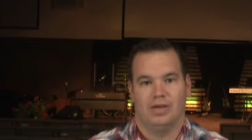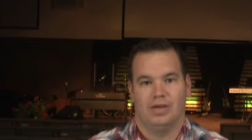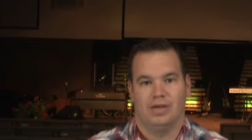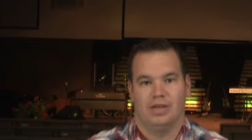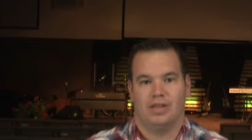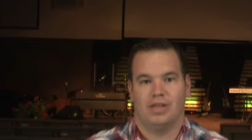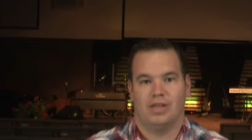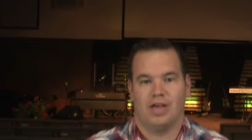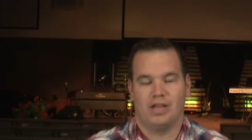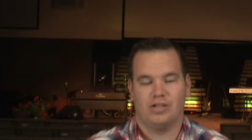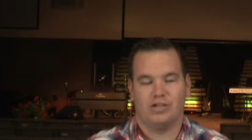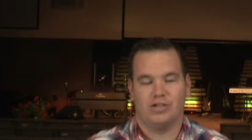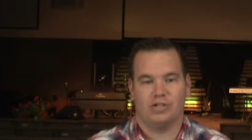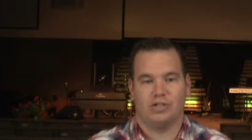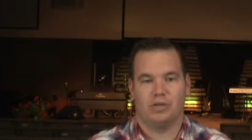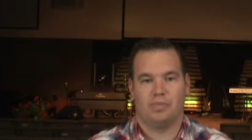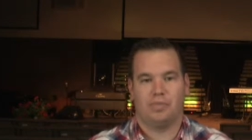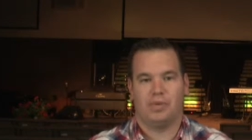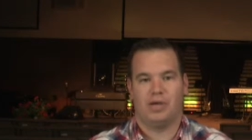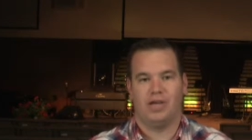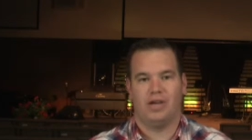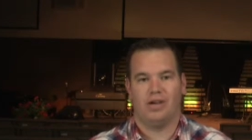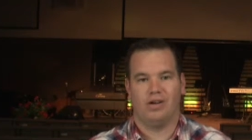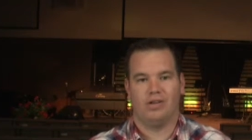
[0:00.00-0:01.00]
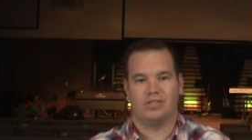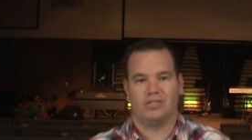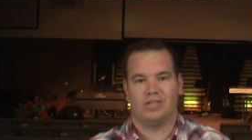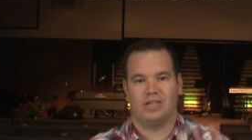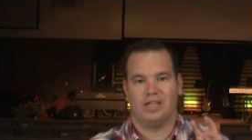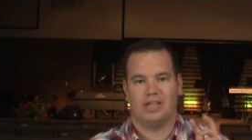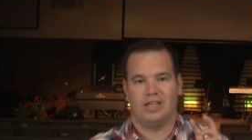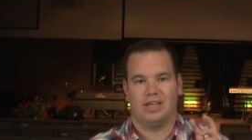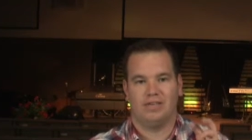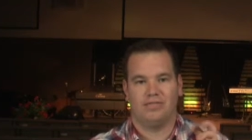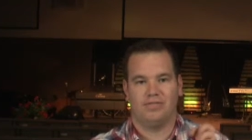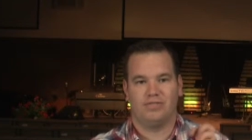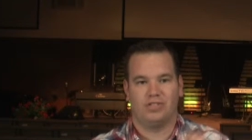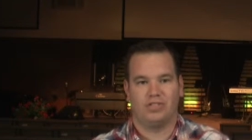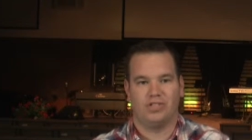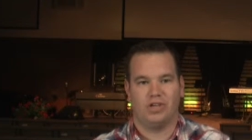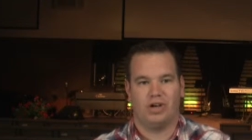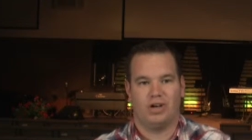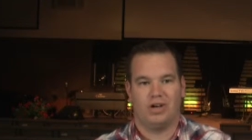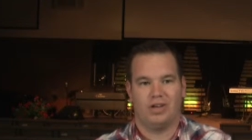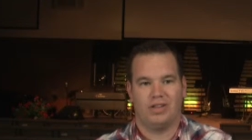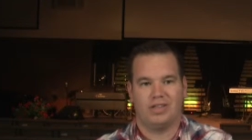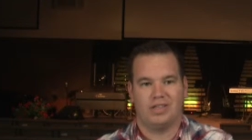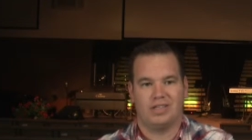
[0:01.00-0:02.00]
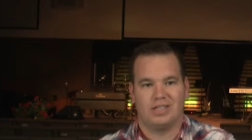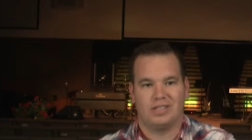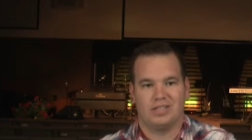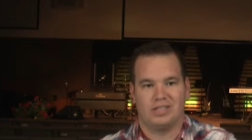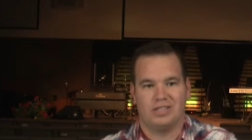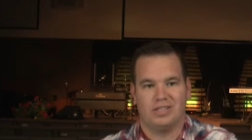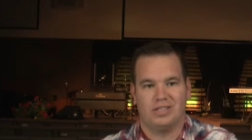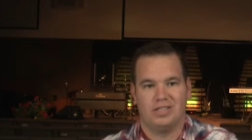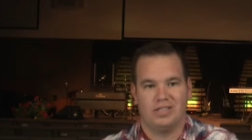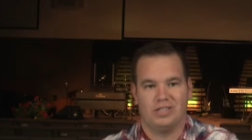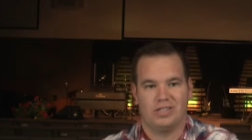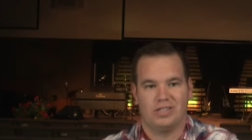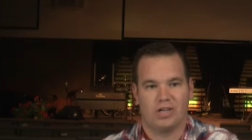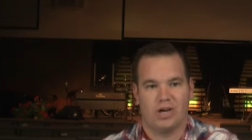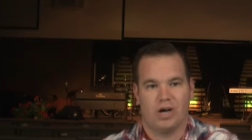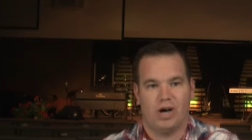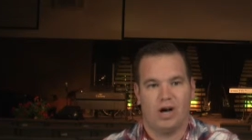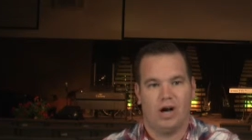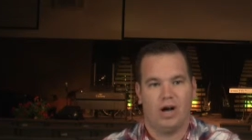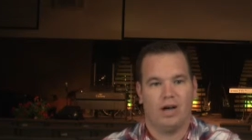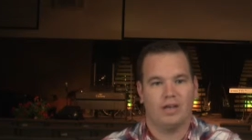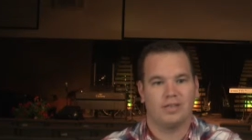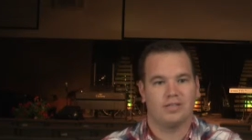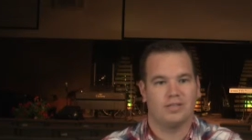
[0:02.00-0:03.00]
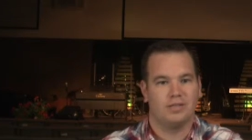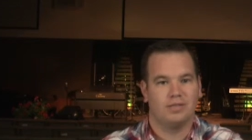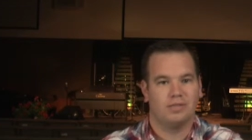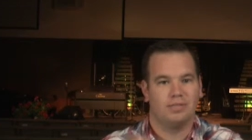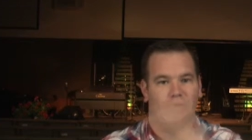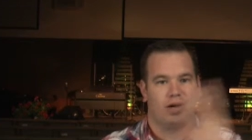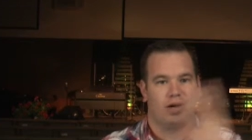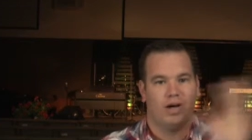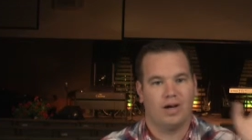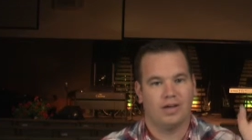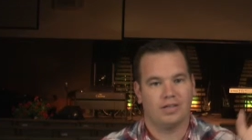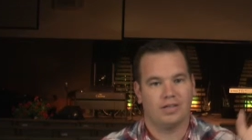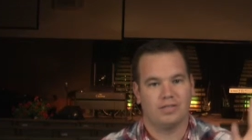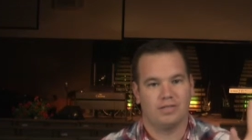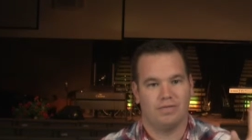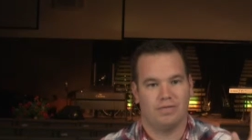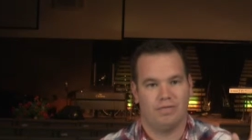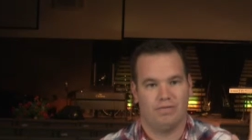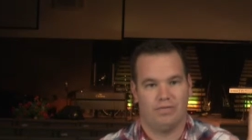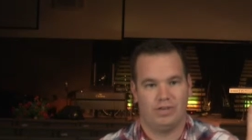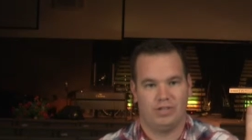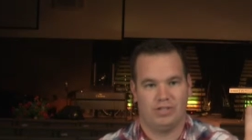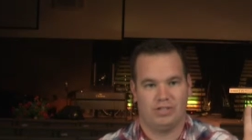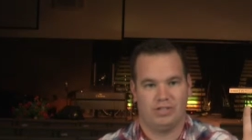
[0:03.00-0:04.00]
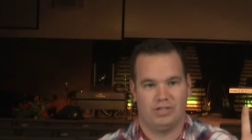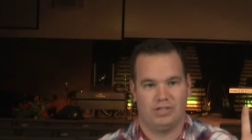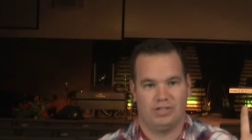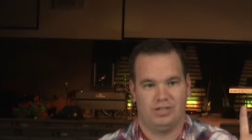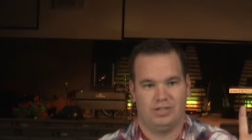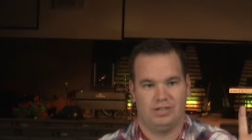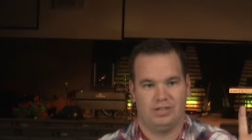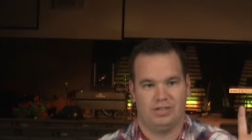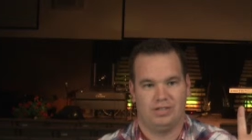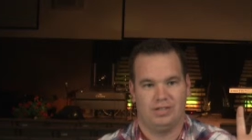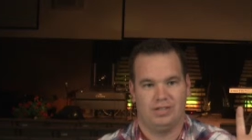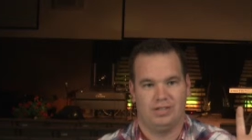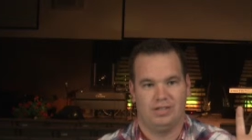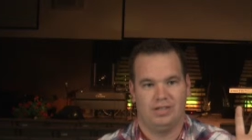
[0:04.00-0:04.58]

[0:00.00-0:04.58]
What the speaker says: The angel appears and he gives John these awesome, awesome visions.